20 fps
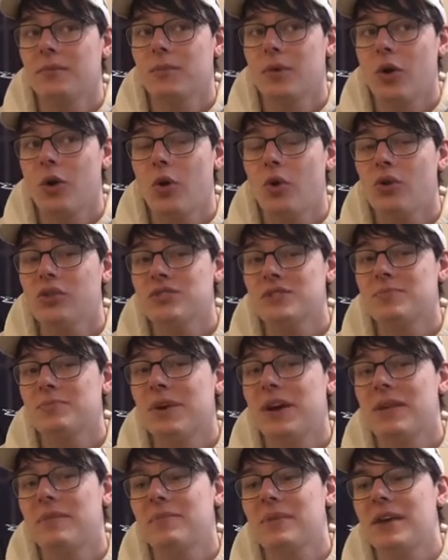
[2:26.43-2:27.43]
goals,
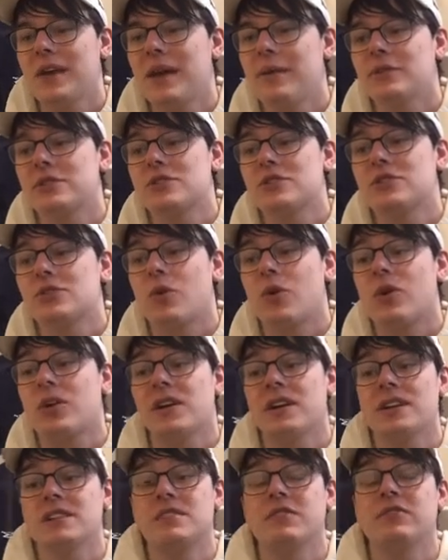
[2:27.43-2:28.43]
but being able to score
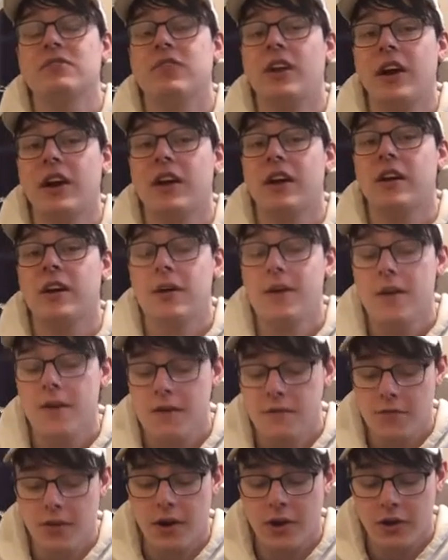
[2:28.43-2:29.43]
is a very,
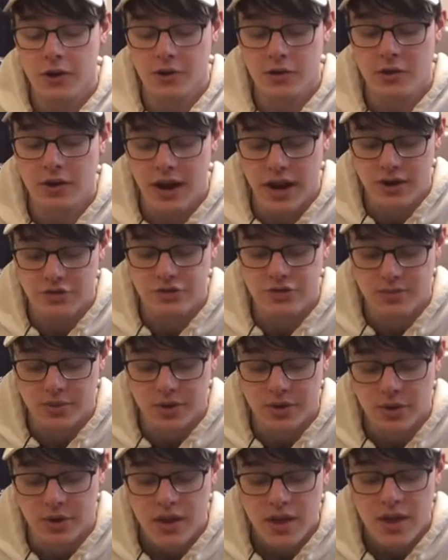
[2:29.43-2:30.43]
very good
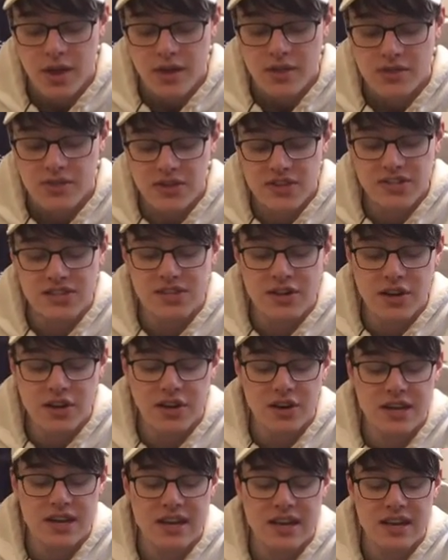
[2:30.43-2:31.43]
attribute. This year,
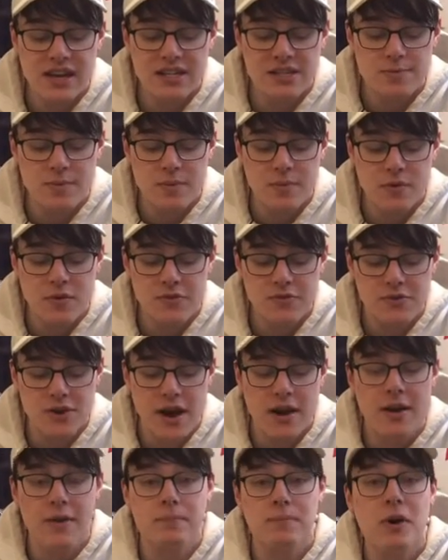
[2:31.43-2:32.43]
he has been moved
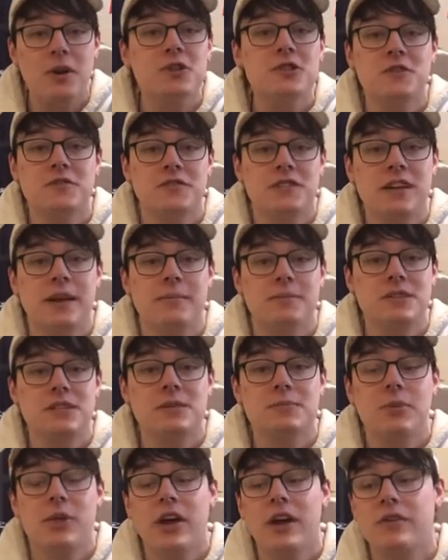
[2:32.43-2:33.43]
around a bunch of teams. He's
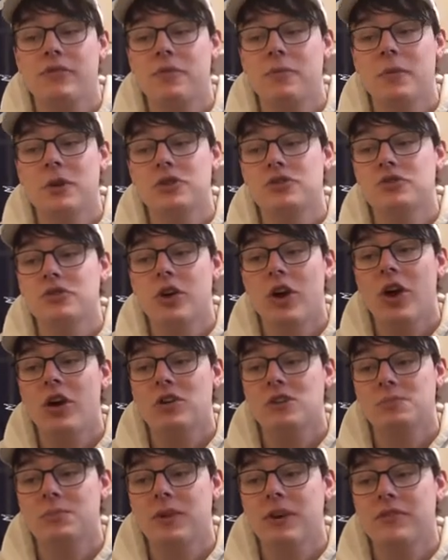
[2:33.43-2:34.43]
played for Montreal.
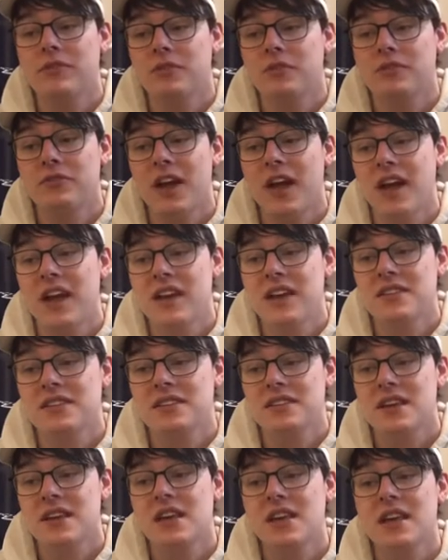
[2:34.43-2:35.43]
He's played for
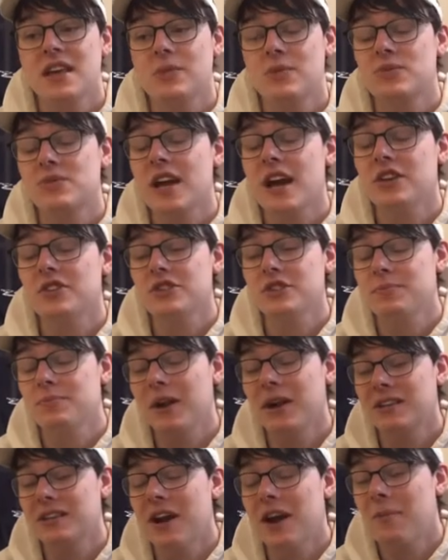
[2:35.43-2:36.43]
Vegas. He was actually
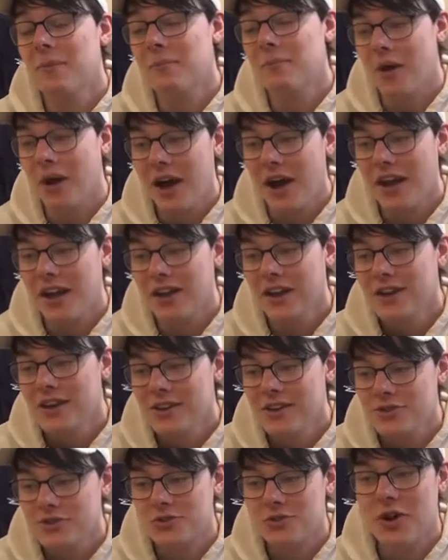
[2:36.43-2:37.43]
picked up by
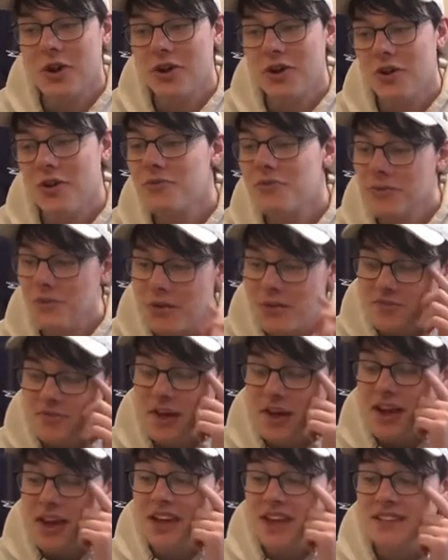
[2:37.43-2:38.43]
Toronto from
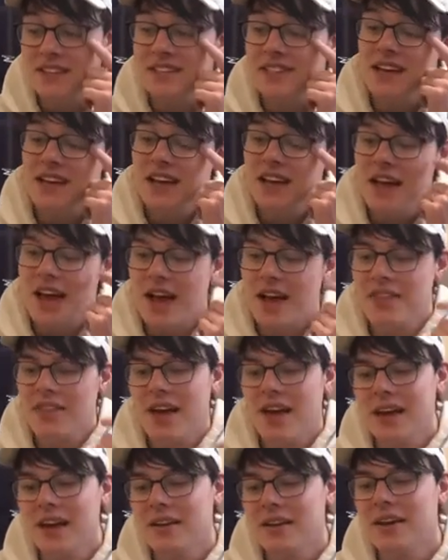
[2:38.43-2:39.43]
Vegas, and
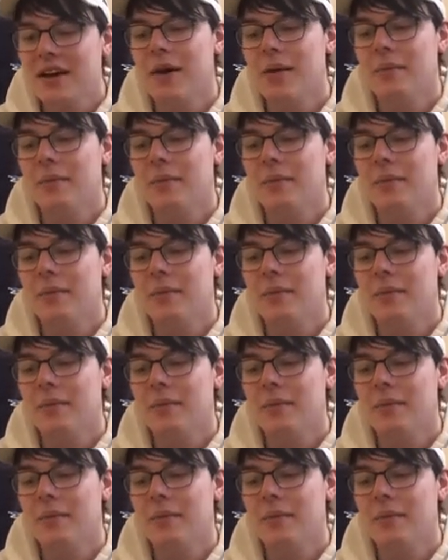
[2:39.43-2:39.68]
then